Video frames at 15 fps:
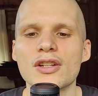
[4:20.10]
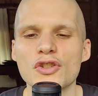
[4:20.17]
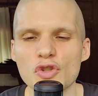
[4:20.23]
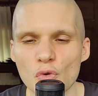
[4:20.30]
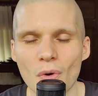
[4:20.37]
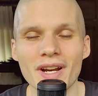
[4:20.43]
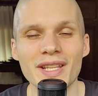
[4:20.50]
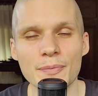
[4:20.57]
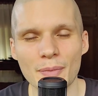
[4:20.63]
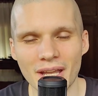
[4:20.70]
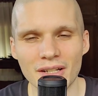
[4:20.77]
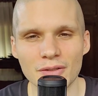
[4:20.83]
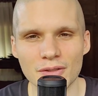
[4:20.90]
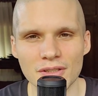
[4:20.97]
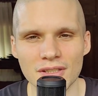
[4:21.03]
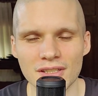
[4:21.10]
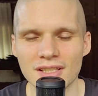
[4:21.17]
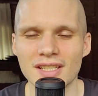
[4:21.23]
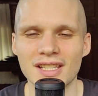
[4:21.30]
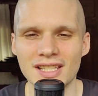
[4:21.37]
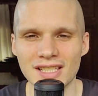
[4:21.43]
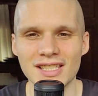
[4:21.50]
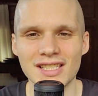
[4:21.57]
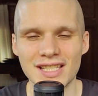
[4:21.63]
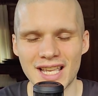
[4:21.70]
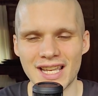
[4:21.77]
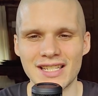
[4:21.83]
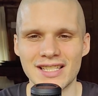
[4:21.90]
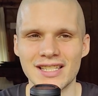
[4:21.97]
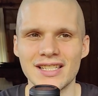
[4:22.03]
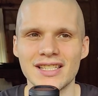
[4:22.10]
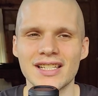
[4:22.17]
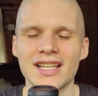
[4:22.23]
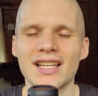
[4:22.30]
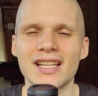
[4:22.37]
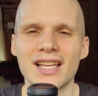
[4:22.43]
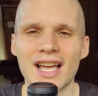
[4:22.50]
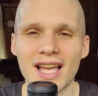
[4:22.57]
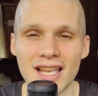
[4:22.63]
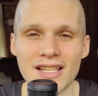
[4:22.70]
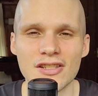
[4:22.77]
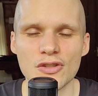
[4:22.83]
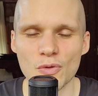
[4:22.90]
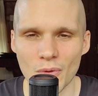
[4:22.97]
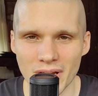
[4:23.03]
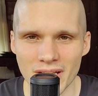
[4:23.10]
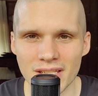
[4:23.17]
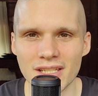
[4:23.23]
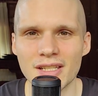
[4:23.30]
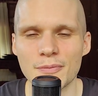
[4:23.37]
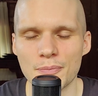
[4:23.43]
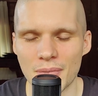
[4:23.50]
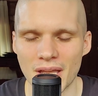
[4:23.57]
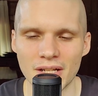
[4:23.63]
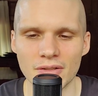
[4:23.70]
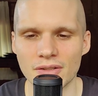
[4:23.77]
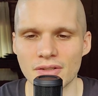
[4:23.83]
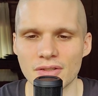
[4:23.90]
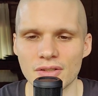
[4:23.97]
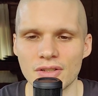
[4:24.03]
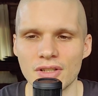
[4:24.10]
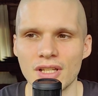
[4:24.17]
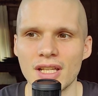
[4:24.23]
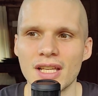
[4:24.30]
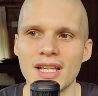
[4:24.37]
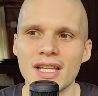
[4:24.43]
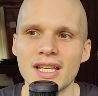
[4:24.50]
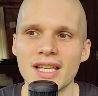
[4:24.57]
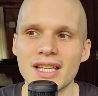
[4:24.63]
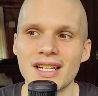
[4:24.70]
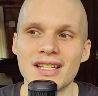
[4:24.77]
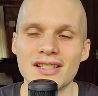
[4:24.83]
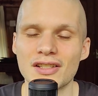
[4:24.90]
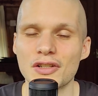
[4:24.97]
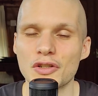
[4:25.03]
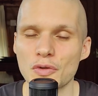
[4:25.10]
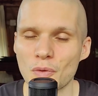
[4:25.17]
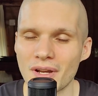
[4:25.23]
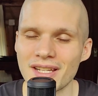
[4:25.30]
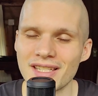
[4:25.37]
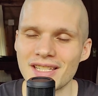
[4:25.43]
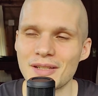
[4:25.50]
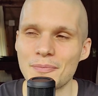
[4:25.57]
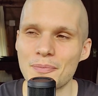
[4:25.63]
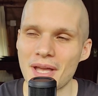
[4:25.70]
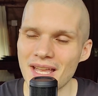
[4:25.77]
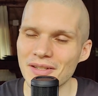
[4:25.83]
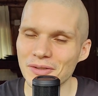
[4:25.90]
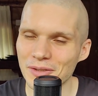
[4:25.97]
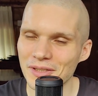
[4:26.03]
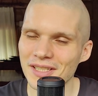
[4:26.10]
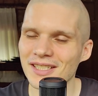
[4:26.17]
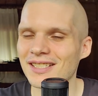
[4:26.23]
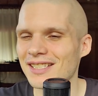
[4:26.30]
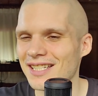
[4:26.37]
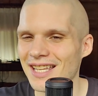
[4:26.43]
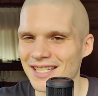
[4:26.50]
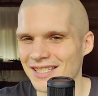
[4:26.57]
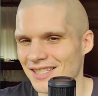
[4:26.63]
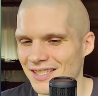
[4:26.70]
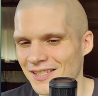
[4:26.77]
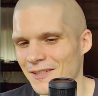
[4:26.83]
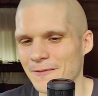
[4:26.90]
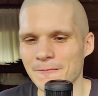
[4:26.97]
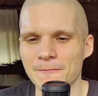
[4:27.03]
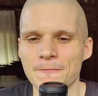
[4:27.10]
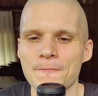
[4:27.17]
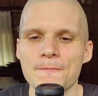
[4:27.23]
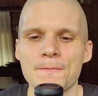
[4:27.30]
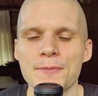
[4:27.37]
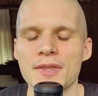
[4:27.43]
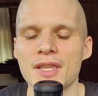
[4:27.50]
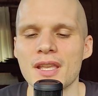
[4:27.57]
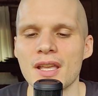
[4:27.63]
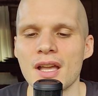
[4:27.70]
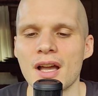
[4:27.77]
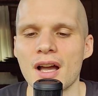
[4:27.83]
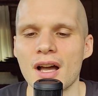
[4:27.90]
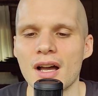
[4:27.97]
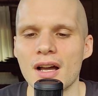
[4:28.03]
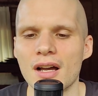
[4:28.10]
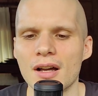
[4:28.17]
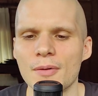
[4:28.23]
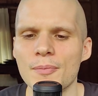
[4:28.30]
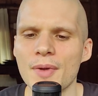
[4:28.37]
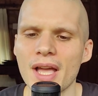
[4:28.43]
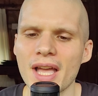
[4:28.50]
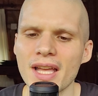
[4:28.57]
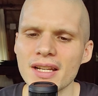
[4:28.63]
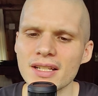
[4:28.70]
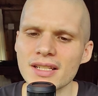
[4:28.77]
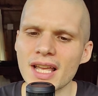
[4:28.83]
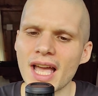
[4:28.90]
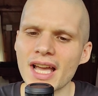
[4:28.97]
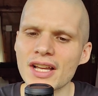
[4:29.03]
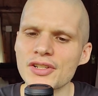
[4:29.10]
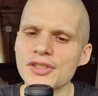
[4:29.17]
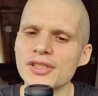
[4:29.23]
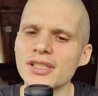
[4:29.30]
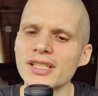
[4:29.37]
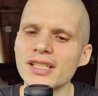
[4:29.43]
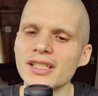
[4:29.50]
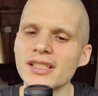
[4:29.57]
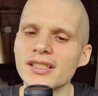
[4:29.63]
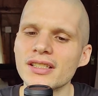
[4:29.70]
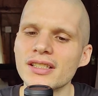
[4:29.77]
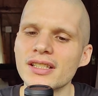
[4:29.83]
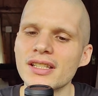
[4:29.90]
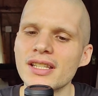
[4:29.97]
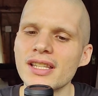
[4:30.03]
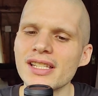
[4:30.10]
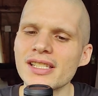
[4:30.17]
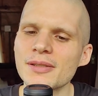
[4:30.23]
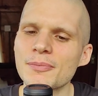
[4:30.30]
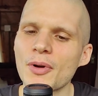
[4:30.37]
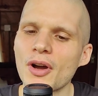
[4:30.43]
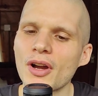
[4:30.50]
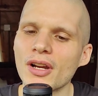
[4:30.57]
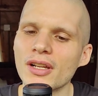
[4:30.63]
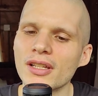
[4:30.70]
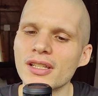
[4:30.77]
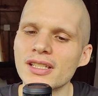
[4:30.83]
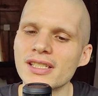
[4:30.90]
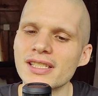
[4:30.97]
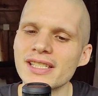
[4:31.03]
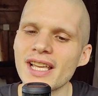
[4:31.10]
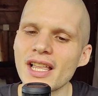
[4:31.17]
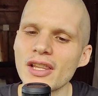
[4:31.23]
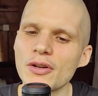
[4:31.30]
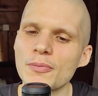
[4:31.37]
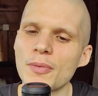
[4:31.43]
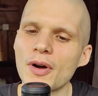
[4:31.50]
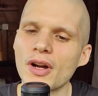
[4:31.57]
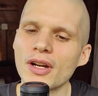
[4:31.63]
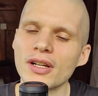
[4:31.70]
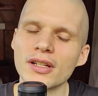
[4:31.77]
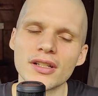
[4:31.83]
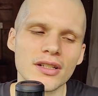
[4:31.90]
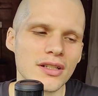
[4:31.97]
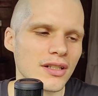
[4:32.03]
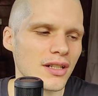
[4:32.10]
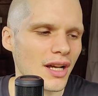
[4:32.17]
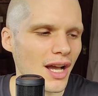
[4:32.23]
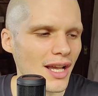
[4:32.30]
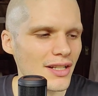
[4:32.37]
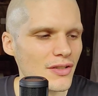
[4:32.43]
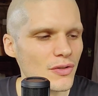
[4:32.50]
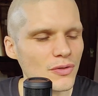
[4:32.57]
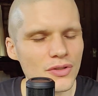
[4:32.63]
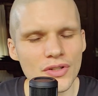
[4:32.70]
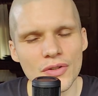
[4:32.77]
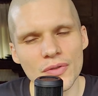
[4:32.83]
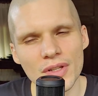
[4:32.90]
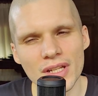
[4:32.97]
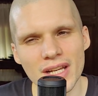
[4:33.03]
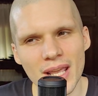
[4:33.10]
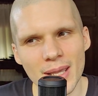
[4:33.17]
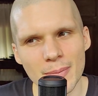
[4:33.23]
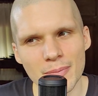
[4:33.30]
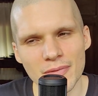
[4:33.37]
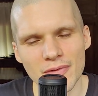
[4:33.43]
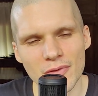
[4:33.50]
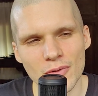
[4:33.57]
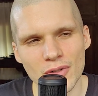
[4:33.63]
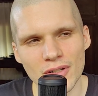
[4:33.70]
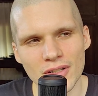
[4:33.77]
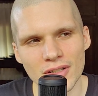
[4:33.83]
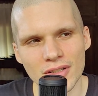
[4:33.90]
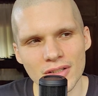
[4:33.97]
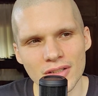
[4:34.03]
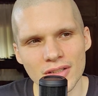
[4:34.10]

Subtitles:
20 petals. This daisy has 20 petals. It is a 20-petaled daisy. And actually, this part, this yellow part, I don't know the name for.